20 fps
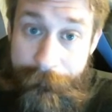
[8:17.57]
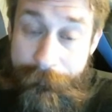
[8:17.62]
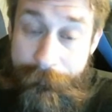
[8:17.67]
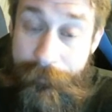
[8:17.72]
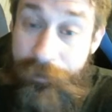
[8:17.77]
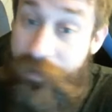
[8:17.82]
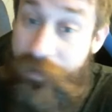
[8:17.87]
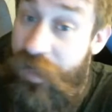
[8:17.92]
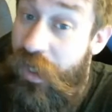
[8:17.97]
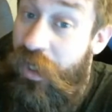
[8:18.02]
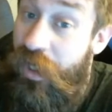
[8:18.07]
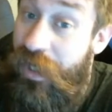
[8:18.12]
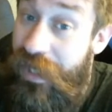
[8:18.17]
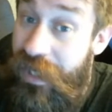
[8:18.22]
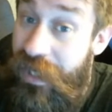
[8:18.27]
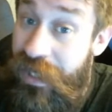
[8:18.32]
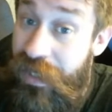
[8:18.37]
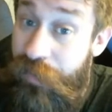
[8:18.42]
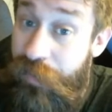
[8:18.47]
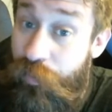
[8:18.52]
Their
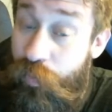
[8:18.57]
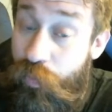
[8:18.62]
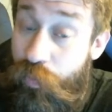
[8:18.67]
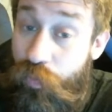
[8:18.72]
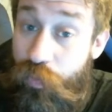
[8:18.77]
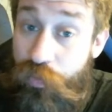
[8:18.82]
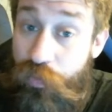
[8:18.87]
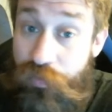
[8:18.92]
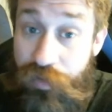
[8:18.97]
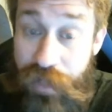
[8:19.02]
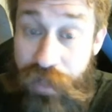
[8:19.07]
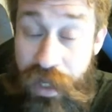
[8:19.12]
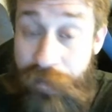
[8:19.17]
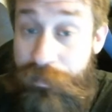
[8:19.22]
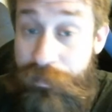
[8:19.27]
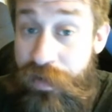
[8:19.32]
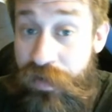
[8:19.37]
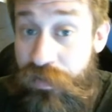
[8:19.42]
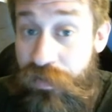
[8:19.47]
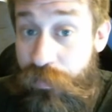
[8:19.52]
aim was a lot
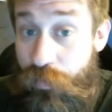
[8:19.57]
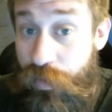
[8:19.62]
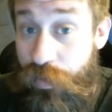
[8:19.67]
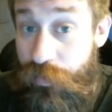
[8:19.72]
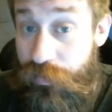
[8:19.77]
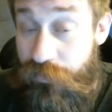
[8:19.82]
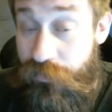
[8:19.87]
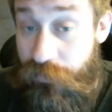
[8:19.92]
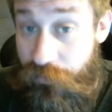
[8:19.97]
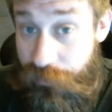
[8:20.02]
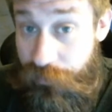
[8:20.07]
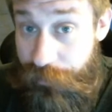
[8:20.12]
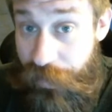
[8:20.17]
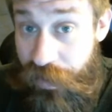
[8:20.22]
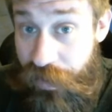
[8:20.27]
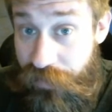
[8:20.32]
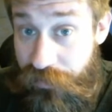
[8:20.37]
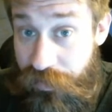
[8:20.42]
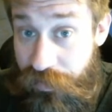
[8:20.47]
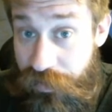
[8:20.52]
better than what we
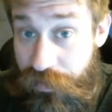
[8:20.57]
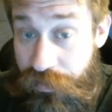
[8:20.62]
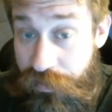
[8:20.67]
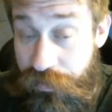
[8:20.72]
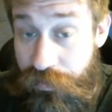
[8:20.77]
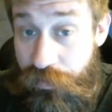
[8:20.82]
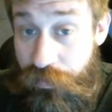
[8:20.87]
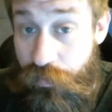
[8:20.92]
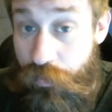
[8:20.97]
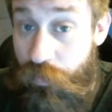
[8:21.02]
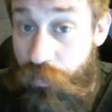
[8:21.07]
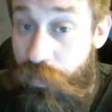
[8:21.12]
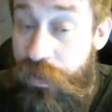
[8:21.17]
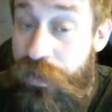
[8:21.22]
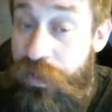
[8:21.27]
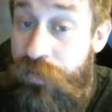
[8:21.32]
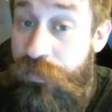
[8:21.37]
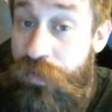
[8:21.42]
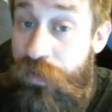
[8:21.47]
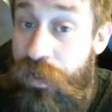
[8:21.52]
suspected. We
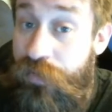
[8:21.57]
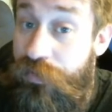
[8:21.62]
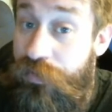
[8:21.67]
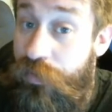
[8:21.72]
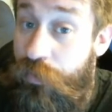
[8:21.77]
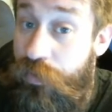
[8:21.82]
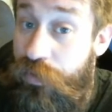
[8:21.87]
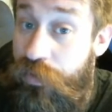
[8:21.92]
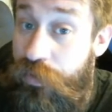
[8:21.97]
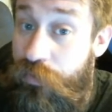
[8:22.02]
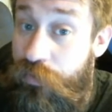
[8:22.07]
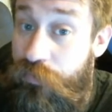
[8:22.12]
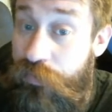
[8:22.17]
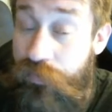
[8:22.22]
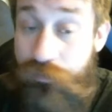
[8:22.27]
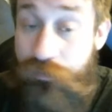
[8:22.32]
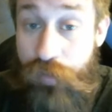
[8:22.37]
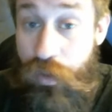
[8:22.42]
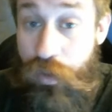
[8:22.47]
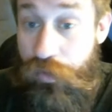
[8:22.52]
thought they were using
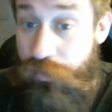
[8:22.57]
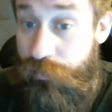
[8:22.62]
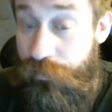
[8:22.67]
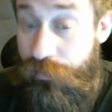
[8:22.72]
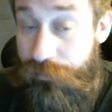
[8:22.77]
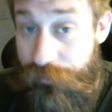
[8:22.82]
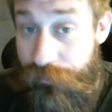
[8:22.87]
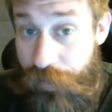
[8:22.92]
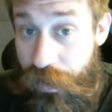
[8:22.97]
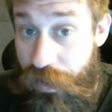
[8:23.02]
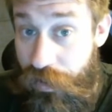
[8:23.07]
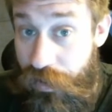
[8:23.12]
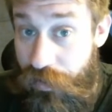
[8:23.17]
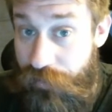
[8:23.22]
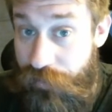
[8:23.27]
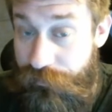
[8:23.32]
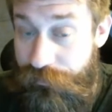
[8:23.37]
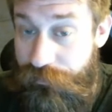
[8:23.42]
volume of fire.